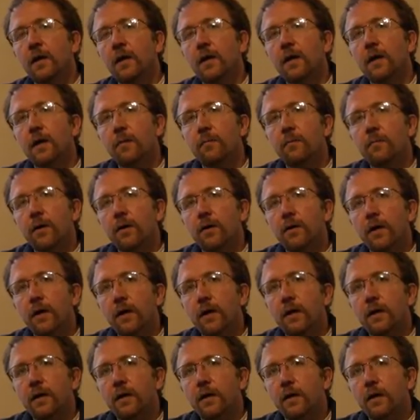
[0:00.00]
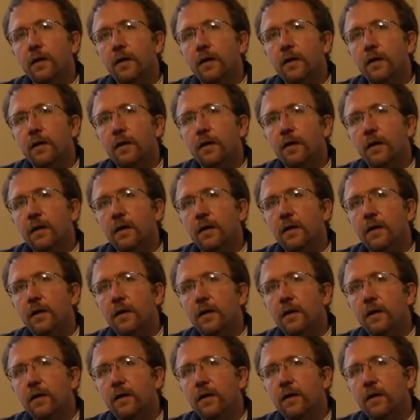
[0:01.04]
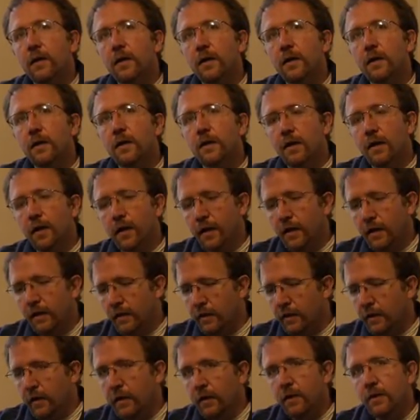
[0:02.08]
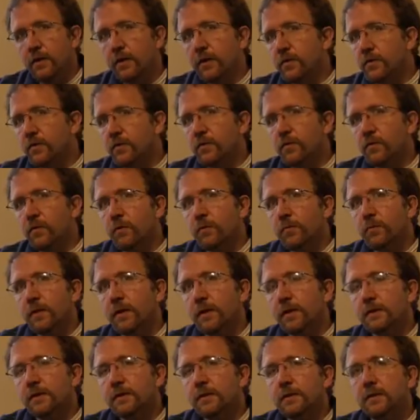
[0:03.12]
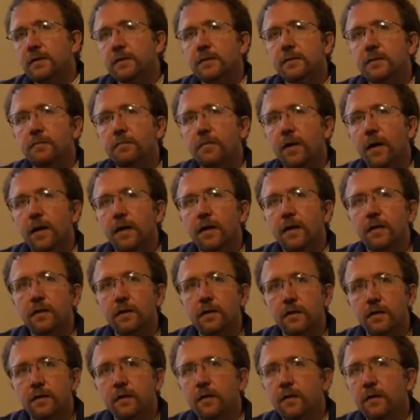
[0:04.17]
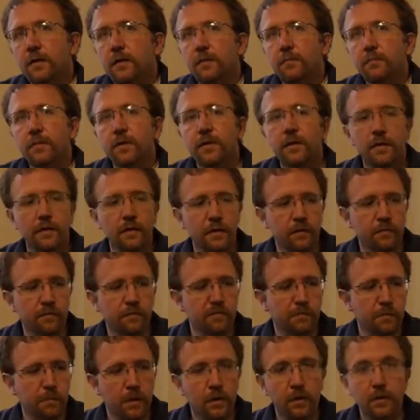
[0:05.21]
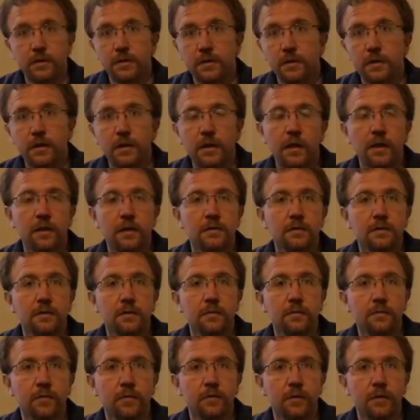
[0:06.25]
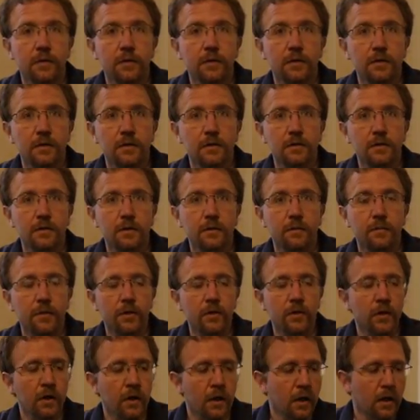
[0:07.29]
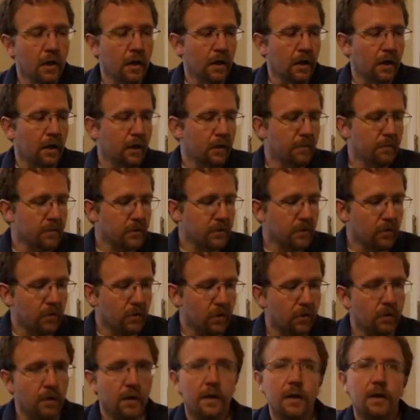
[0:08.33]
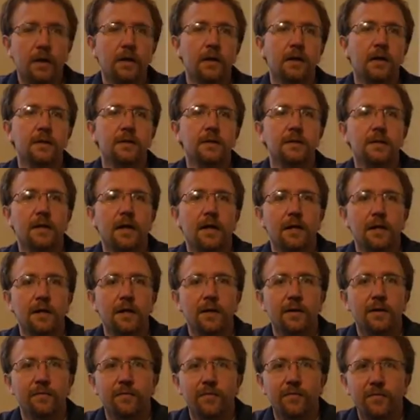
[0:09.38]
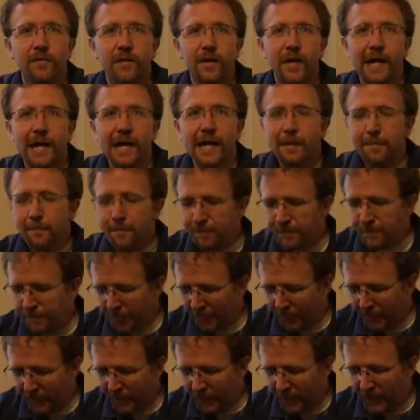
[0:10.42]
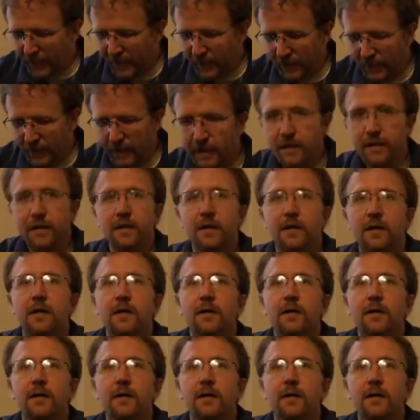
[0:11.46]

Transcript: Marietta and Atlanta area, that those group lessons might end up being in person at some point this summer. So go ahead and get signed up for that, and